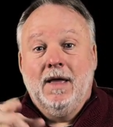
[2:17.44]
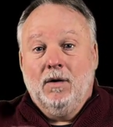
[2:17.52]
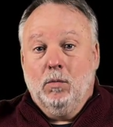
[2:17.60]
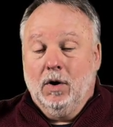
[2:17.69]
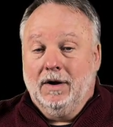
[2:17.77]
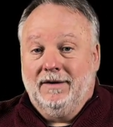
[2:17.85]

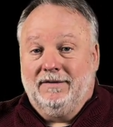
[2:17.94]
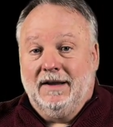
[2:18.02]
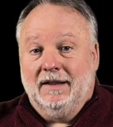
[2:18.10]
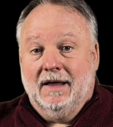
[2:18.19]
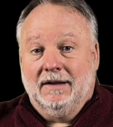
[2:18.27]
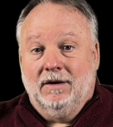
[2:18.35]
We're going to see
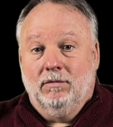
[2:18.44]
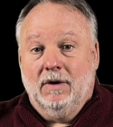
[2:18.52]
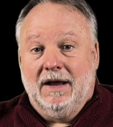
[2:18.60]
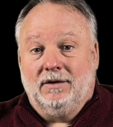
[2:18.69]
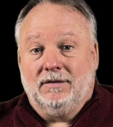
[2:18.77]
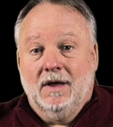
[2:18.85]
London
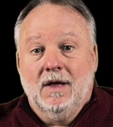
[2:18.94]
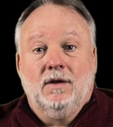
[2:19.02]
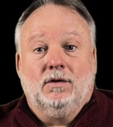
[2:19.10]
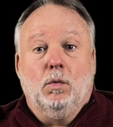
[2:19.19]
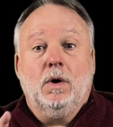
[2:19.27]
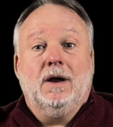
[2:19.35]
reach.
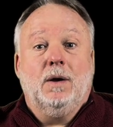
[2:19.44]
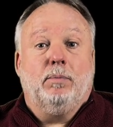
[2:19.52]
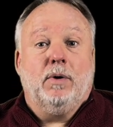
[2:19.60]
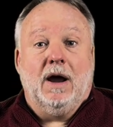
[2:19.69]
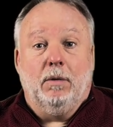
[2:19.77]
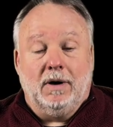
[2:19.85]
So we're going to
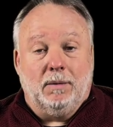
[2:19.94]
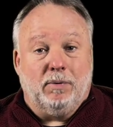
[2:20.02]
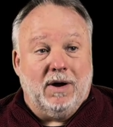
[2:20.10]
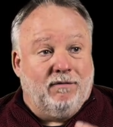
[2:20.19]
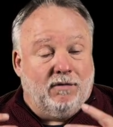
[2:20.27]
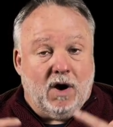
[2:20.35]
pray. We're going to
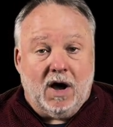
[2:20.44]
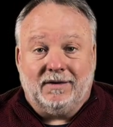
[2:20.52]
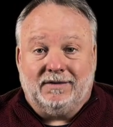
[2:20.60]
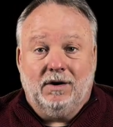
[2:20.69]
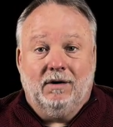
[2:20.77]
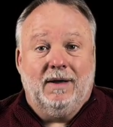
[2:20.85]
pray for
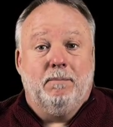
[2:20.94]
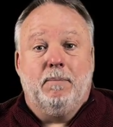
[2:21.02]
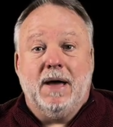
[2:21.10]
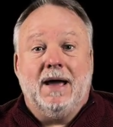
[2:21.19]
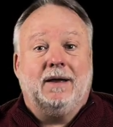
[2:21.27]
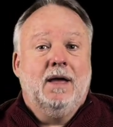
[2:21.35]
us here at
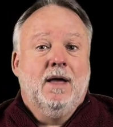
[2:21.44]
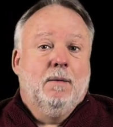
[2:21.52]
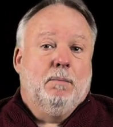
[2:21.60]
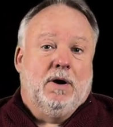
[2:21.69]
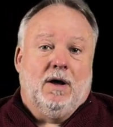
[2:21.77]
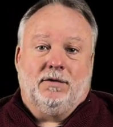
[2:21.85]
Impact,
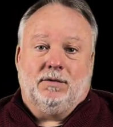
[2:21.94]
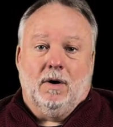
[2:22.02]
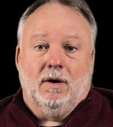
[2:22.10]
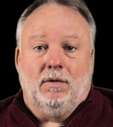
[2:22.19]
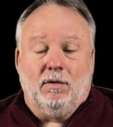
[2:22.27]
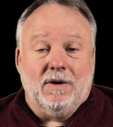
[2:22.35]
but
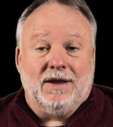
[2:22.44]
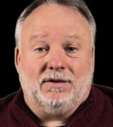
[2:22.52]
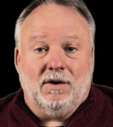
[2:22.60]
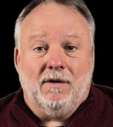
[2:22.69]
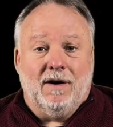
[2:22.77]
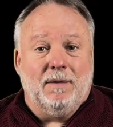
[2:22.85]
also the rest
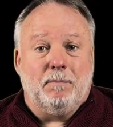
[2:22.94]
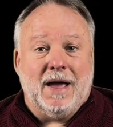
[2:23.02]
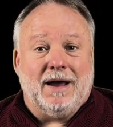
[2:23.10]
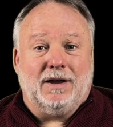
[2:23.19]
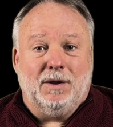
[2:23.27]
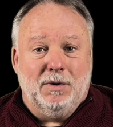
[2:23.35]
of our
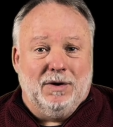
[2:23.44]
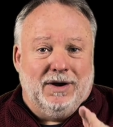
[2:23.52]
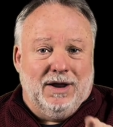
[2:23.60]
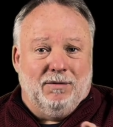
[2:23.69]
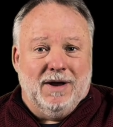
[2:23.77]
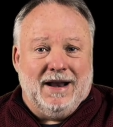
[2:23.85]
Impact
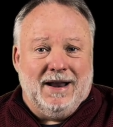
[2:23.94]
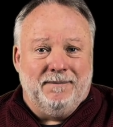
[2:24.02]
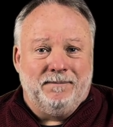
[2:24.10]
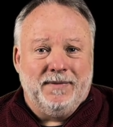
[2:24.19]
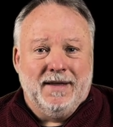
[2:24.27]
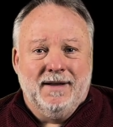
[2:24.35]
community. Ready?
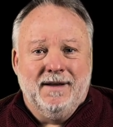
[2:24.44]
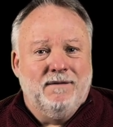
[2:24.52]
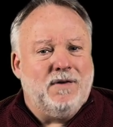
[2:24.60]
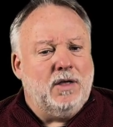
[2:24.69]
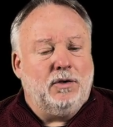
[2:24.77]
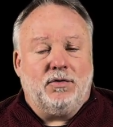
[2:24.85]

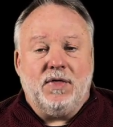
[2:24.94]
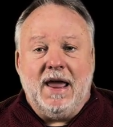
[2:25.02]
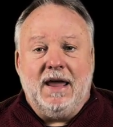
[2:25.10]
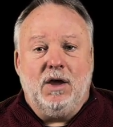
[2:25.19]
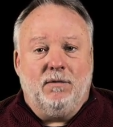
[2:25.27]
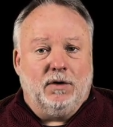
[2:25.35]
Father,
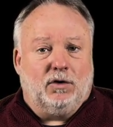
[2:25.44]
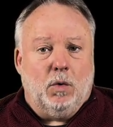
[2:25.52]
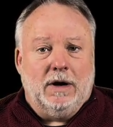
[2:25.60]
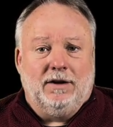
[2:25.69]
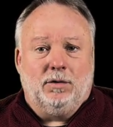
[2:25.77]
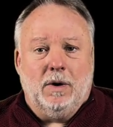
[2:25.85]
thank you for
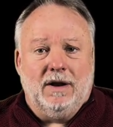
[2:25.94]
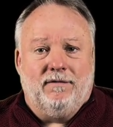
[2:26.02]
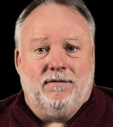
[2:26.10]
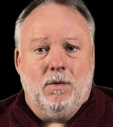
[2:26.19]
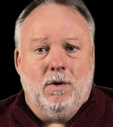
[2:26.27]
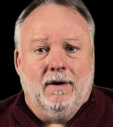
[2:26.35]

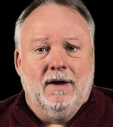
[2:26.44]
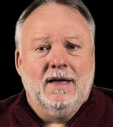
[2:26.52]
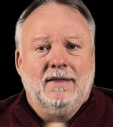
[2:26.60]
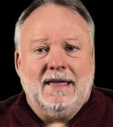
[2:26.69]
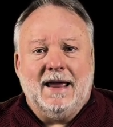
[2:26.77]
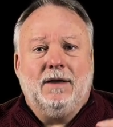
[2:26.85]
2024.
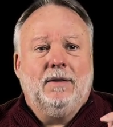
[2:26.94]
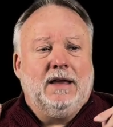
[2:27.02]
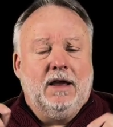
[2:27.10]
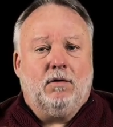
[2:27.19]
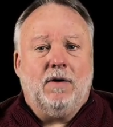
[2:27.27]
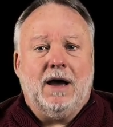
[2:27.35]
Thank you that
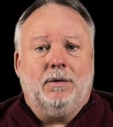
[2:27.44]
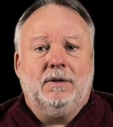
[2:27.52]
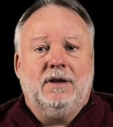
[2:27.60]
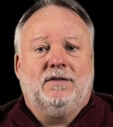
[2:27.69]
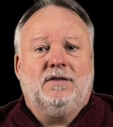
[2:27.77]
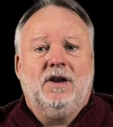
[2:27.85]
you crowned
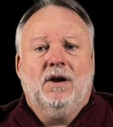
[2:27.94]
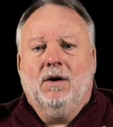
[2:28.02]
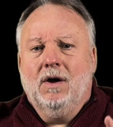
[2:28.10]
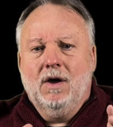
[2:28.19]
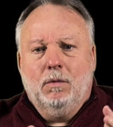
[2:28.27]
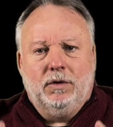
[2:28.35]
this
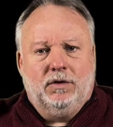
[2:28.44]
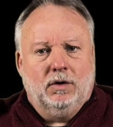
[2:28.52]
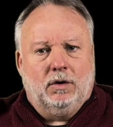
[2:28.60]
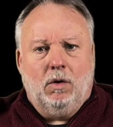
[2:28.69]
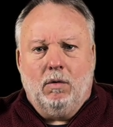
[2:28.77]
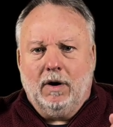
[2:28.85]
year with your
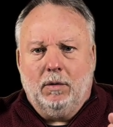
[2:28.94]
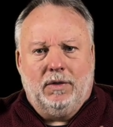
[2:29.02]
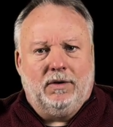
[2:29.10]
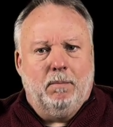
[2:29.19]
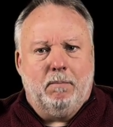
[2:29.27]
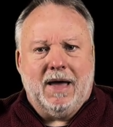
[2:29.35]
glory,
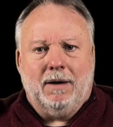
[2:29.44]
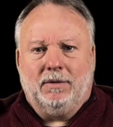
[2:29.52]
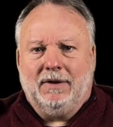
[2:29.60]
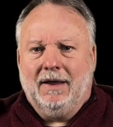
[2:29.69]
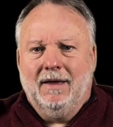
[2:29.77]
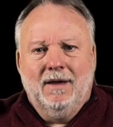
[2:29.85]
with your
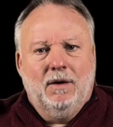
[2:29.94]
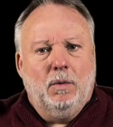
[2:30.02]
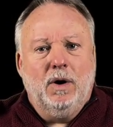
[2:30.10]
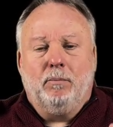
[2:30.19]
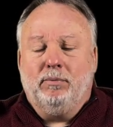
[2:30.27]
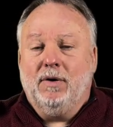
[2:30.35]
bounty.
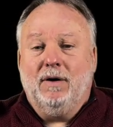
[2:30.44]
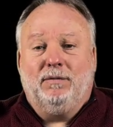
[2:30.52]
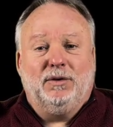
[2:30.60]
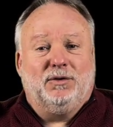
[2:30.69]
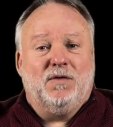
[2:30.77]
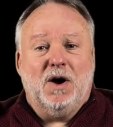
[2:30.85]
We are
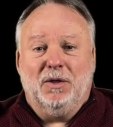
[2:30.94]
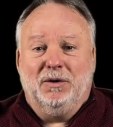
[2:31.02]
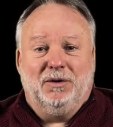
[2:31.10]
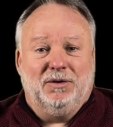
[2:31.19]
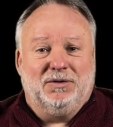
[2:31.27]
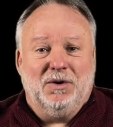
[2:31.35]
privileged, Father,
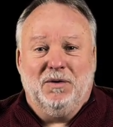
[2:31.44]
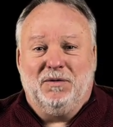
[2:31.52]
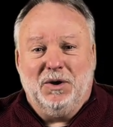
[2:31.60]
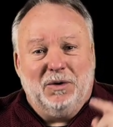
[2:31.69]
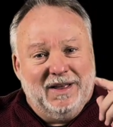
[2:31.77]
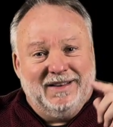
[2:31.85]
to serve
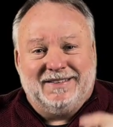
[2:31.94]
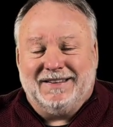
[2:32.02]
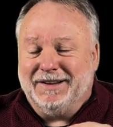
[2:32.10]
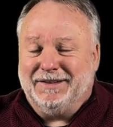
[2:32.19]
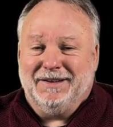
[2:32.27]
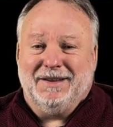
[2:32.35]
you in
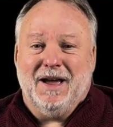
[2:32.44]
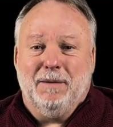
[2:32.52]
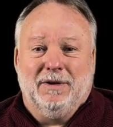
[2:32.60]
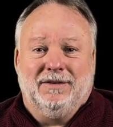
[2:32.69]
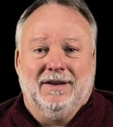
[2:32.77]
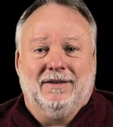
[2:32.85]
such a time
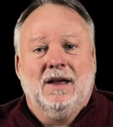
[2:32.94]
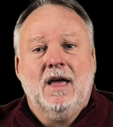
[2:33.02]
as this.